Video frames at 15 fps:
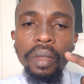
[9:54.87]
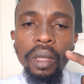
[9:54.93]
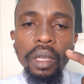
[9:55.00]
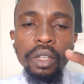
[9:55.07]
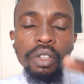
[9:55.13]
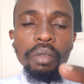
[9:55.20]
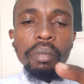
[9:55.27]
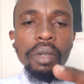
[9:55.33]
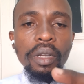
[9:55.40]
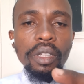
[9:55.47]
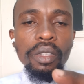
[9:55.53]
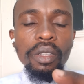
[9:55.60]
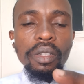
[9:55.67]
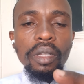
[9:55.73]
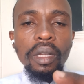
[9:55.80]
it will be
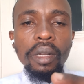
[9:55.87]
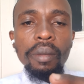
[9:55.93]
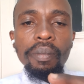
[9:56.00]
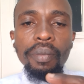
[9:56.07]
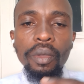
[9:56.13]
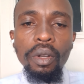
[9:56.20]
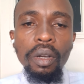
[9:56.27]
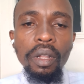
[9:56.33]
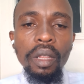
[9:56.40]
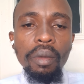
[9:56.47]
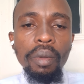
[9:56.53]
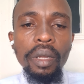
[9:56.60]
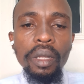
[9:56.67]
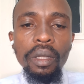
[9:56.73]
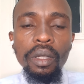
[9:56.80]
registered all the
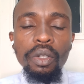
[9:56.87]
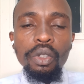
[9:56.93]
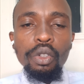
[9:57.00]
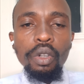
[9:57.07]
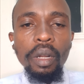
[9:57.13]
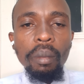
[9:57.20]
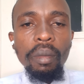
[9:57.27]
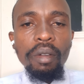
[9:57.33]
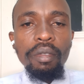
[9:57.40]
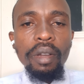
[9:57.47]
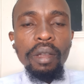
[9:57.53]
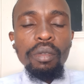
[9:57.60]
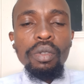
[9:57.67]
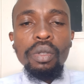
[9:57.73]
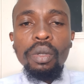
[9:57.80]
way to number
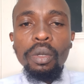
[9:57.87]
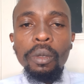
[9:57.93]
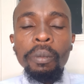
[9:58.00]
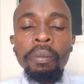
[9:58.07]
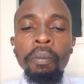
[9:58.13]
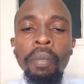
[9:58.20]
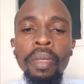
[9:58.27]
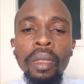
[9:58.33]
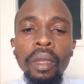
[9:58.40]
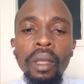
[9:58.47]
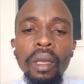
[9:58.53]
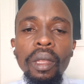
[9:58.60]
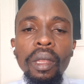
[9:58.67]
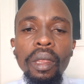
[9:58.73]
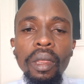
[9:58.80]
5. So
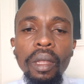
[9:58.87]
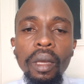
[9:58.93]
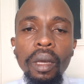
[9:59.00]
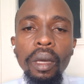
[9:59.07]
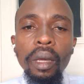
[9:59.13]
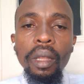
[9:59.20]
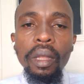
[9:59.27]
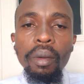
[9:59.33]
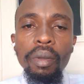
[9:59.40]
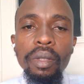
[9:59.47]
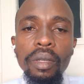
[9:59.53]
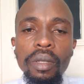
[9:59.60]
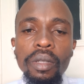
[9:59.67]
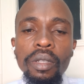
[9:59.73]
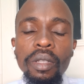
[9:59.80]
the way
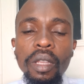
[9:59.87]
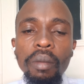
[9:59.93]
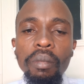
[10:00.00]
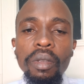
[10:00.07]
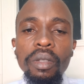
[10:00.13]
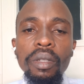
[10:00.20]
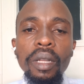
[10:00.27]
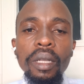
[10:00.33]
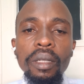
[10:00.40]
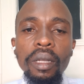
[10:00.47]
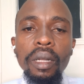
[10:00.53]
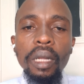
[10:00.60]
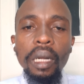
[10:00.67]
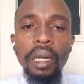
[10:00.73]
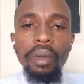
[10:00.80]
the system is doesn't
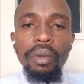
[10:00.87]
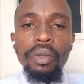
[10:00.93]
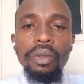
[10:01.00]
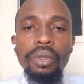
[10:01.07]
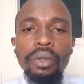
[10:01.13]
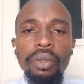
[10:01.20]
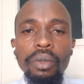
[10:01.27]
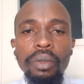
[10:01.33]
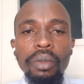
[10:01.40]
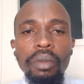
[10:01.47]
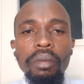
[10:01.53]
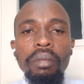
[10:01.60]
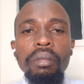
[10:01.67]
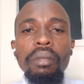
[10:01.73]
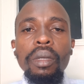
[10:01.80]
allow you to
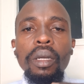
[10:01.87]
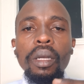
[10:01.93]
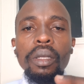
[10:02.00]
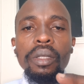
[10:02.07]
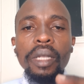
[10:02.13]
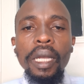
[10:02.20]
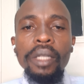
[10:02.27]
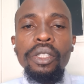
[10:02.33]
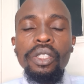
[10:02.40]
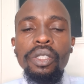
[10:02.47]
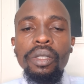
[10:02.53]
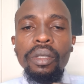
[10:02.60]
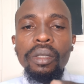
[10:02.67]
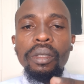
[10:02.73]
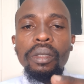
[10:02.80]
search,
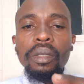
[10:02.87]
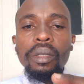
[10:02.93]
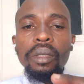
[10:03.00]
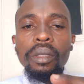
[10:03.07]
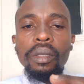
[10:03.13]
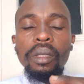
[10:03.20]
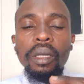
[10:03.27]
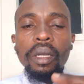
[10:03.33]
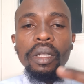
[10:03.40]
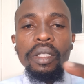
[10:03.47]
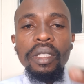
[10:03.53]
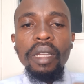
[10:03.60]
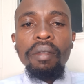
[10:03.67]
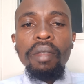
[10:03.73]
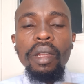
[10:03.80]

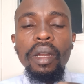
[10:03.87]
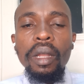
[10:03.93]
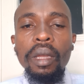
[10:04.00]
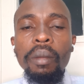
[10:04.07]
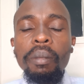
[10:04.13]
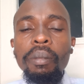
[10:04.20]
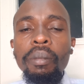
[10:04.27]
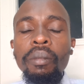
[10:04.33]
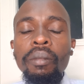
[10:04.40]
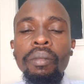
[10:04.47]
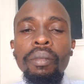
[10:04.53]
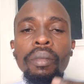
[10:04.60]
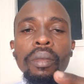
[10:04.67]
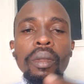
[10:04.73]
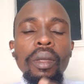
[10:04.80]
reserve the name,
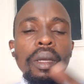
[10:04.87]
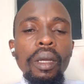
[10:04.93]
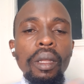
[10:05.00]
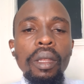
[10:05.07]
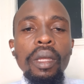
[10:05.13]
and